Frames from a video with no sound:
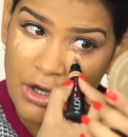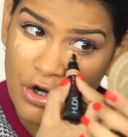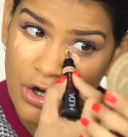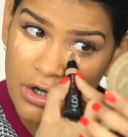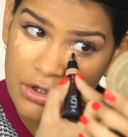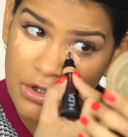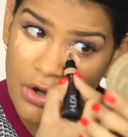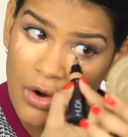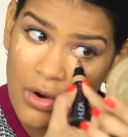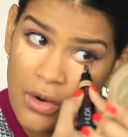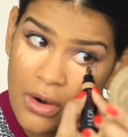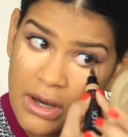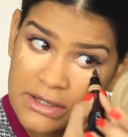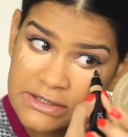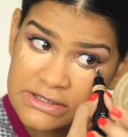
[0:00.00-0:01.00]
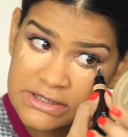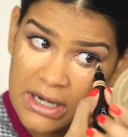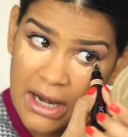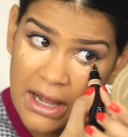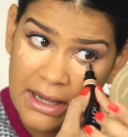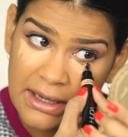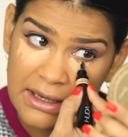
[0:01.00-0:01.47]
could go a
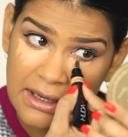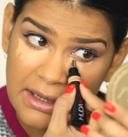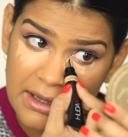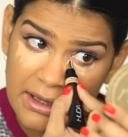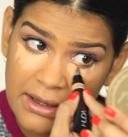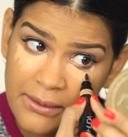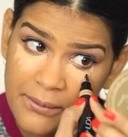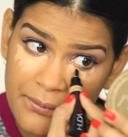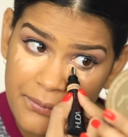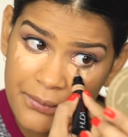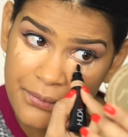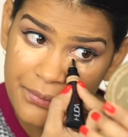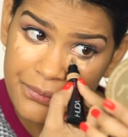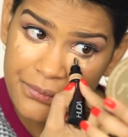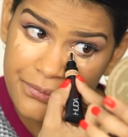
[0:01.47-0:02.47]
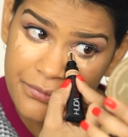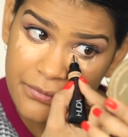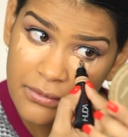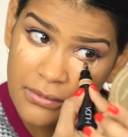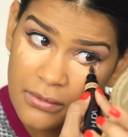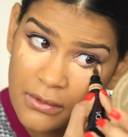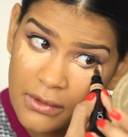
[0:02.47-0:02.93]
slightly
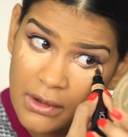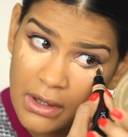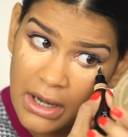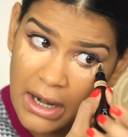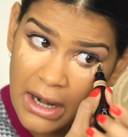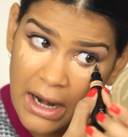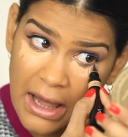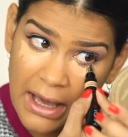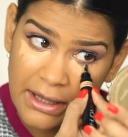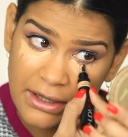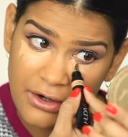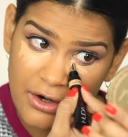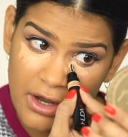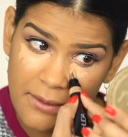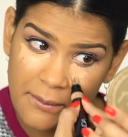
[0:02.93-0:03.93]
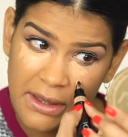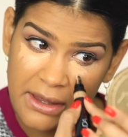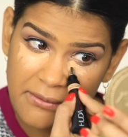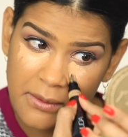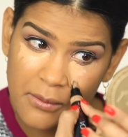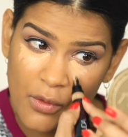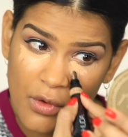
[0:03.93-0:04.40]
lighter and
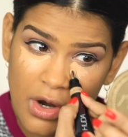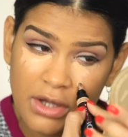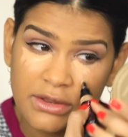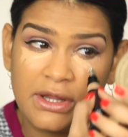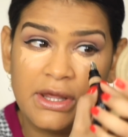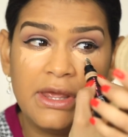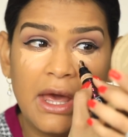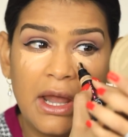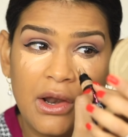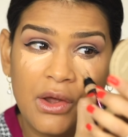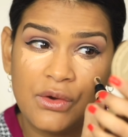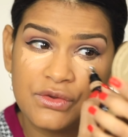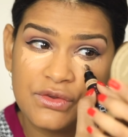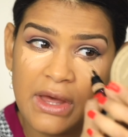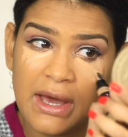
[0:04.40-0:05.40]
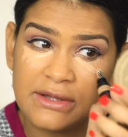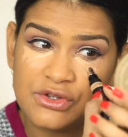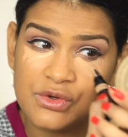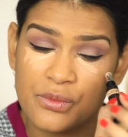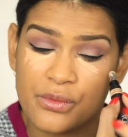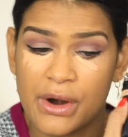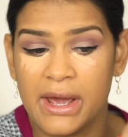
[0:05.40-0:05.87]
maybe more on the yellow side
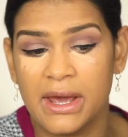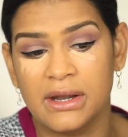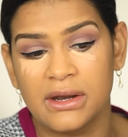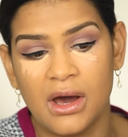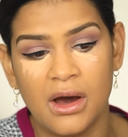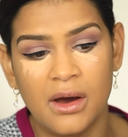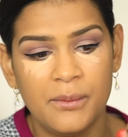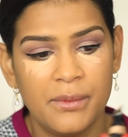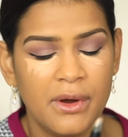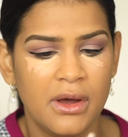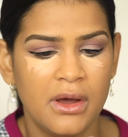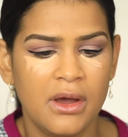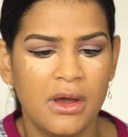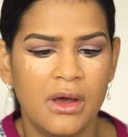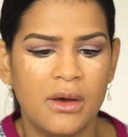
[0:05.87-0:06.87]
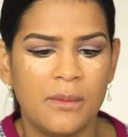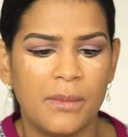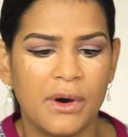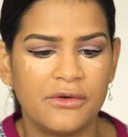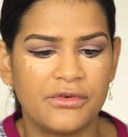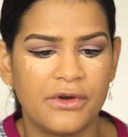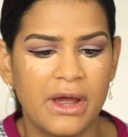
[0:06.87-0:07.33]
to brighten up.
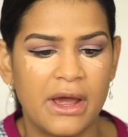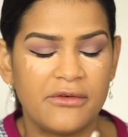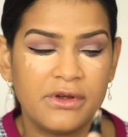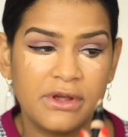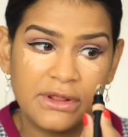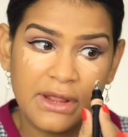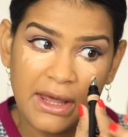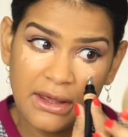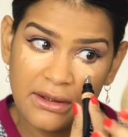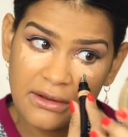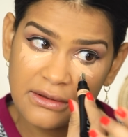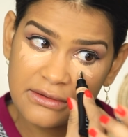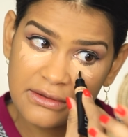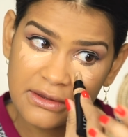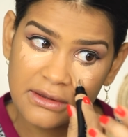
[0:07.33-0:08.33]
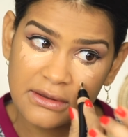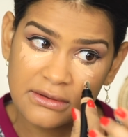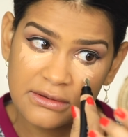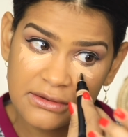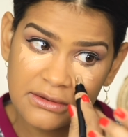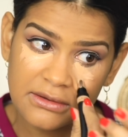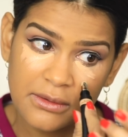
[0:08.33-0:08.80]
But for every day, this
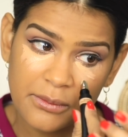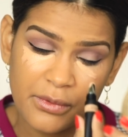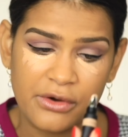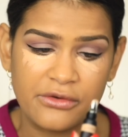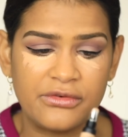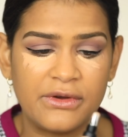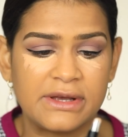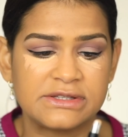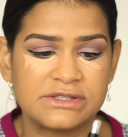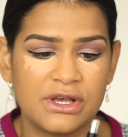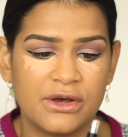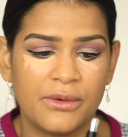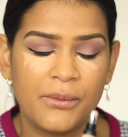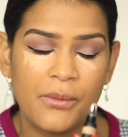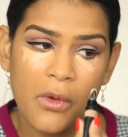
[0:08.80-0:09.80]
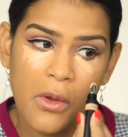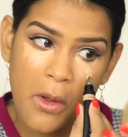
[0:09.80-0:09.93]
is perfect. So